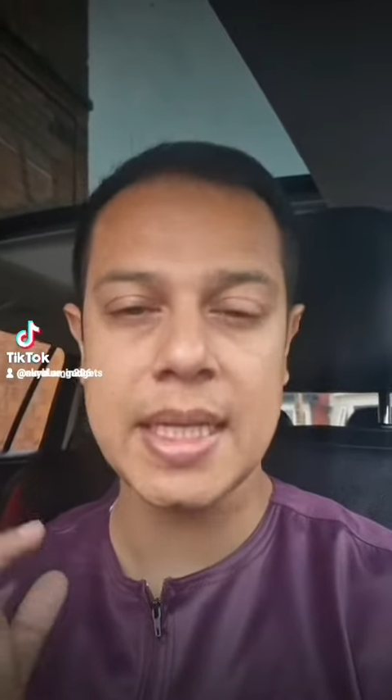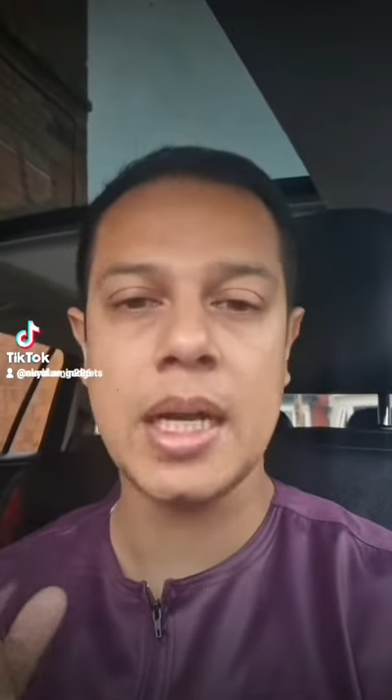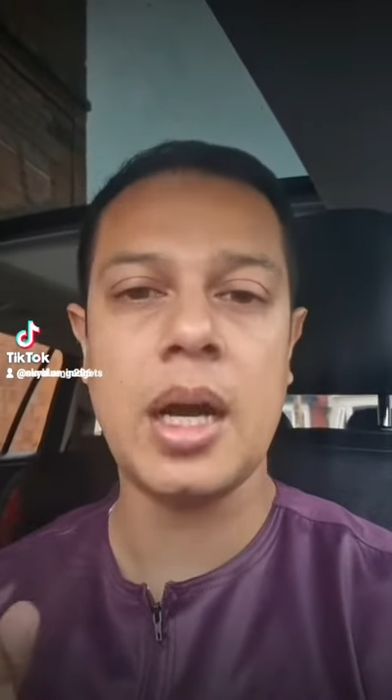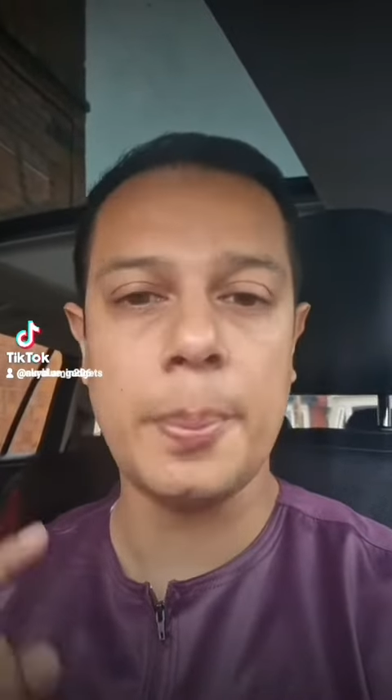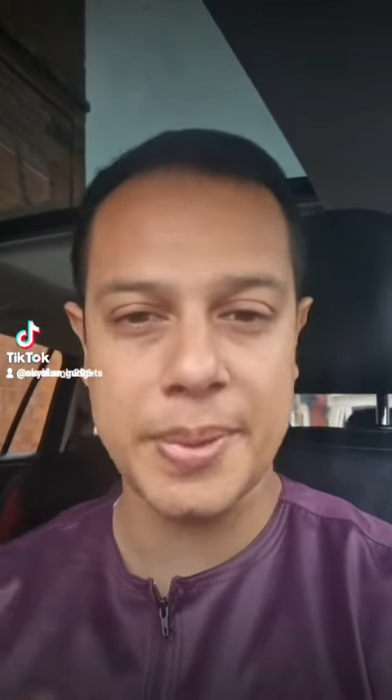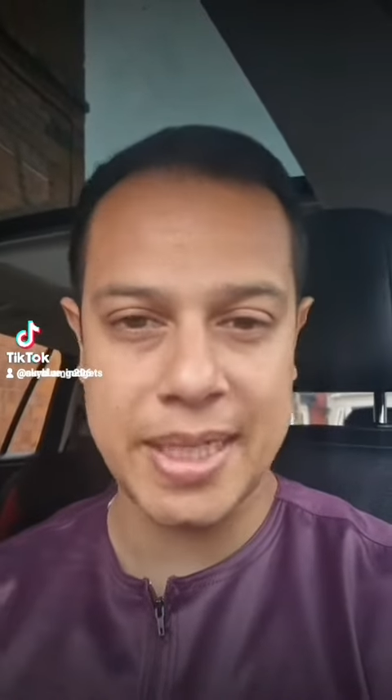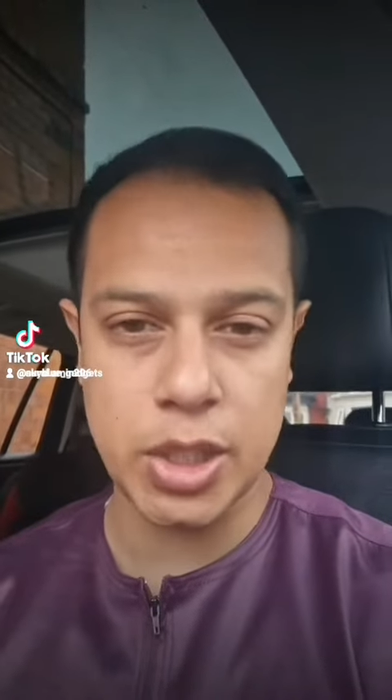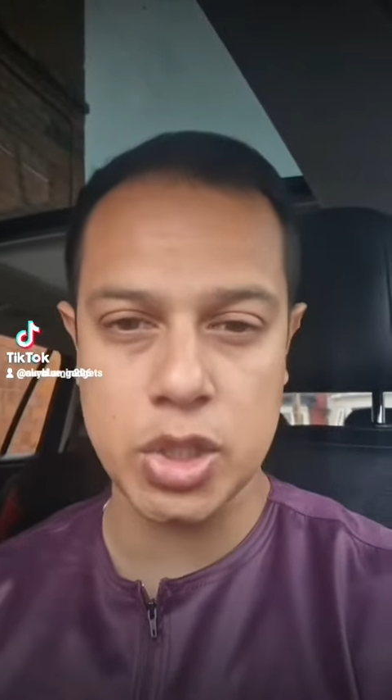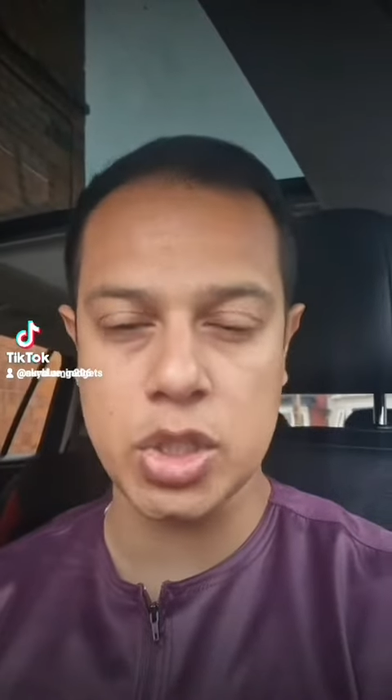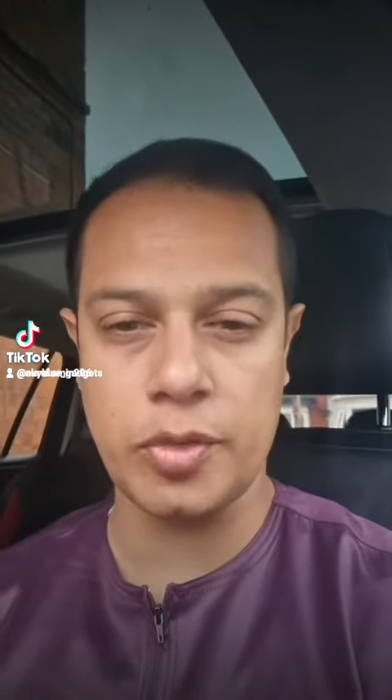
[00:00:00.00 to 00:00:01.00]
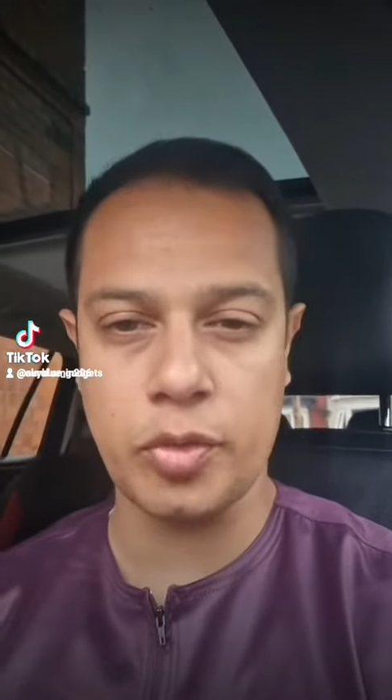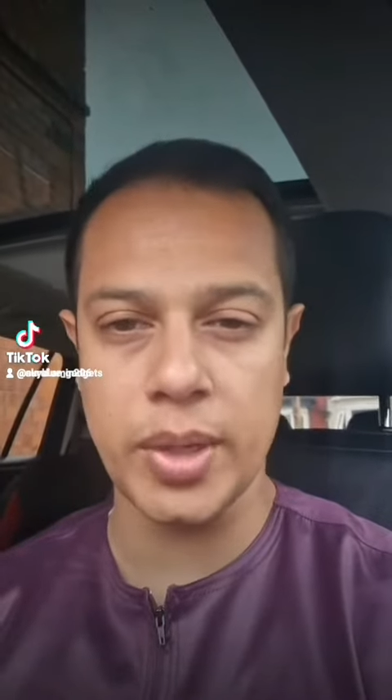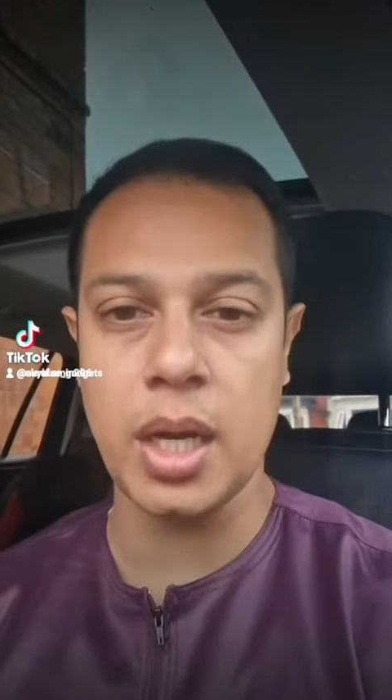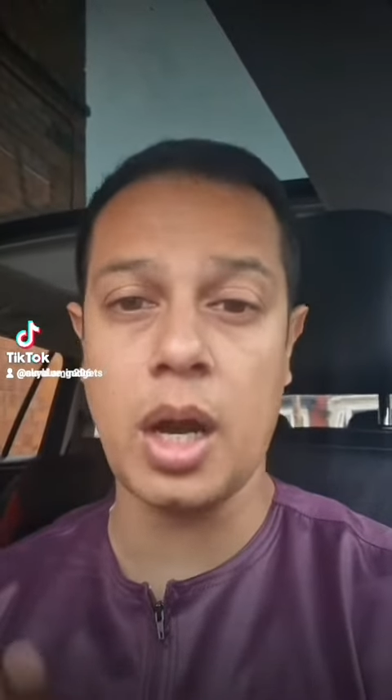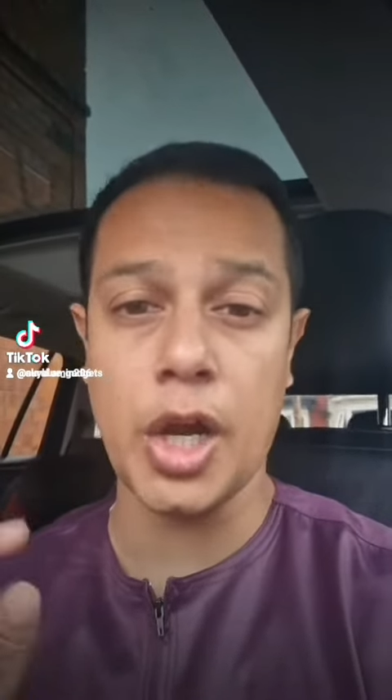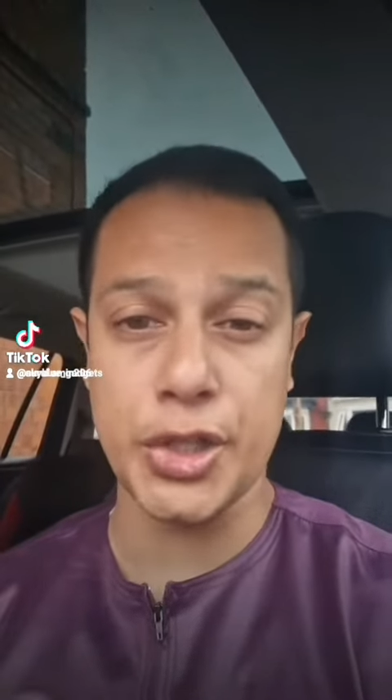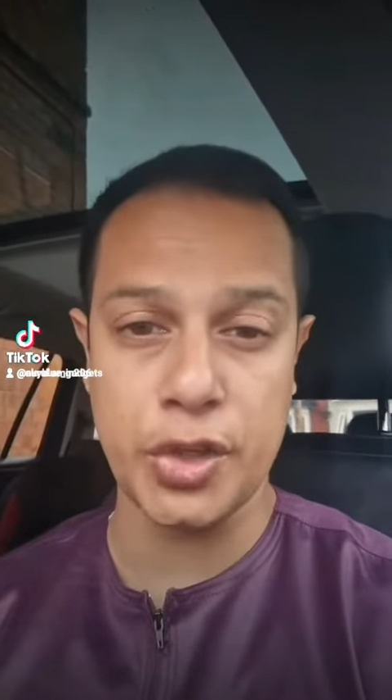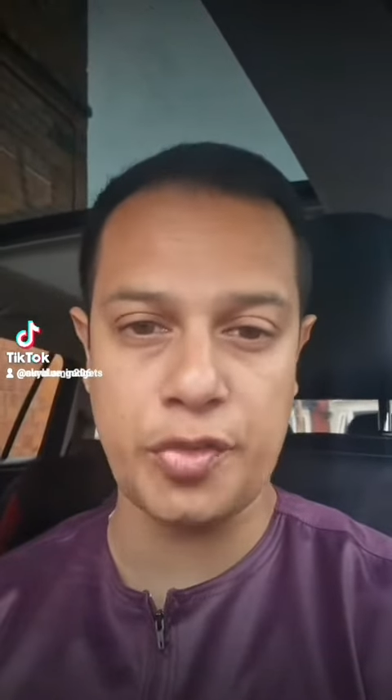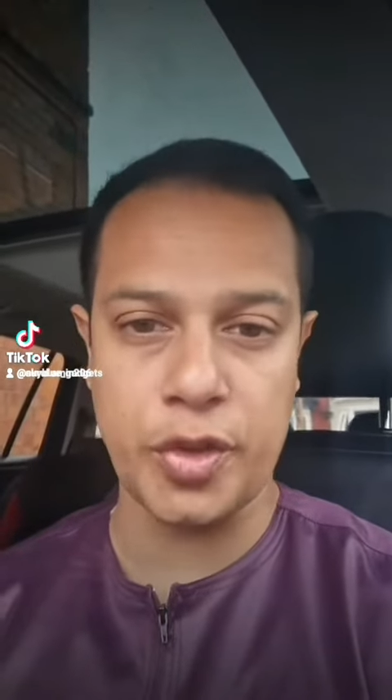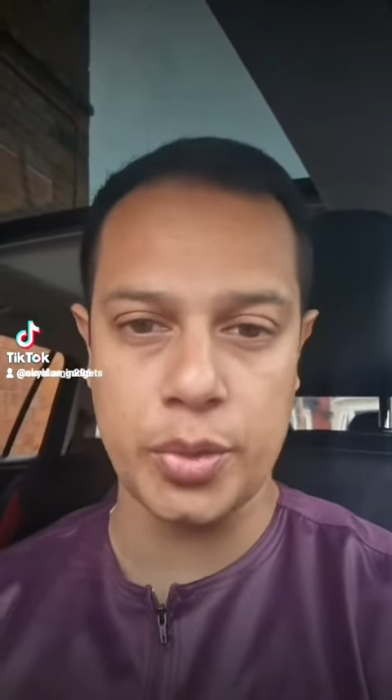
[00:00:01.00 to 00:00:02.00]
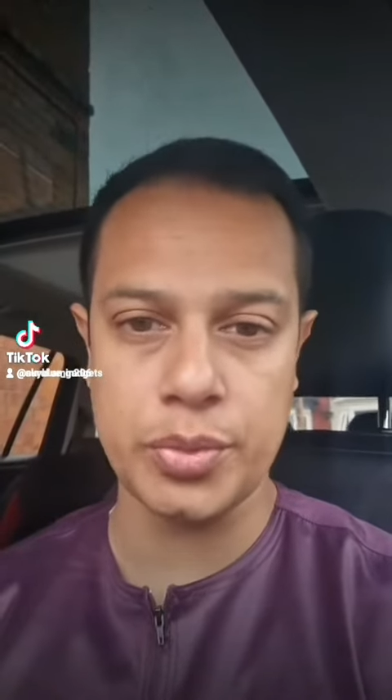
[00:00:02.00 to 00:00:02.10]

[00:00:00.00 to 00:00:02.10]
update your software on your phone.